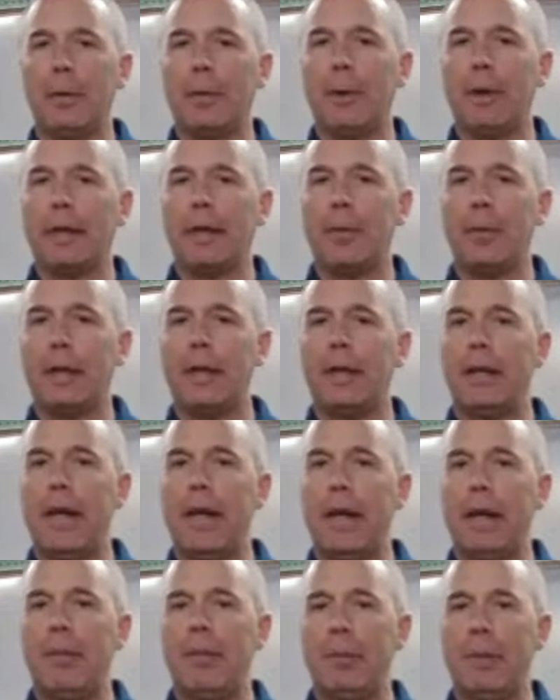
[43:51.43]
I would
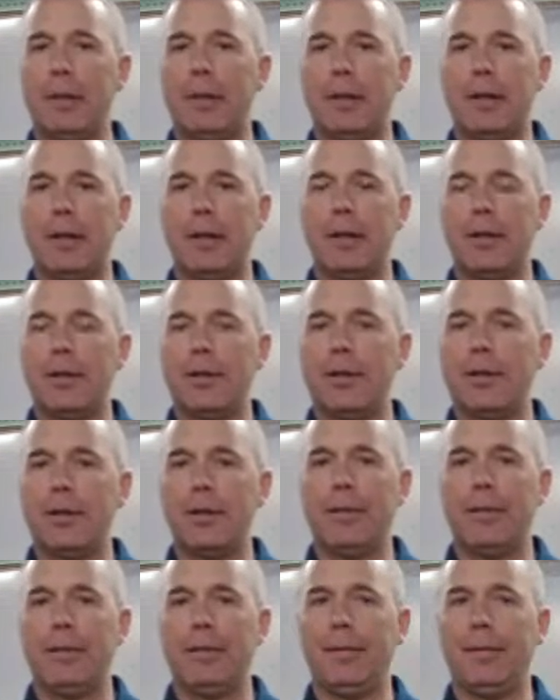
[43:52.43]
recommend that,
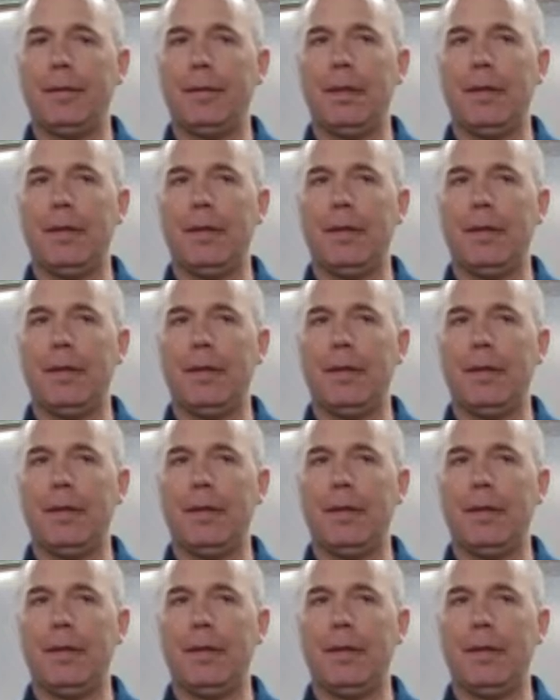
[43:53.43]
because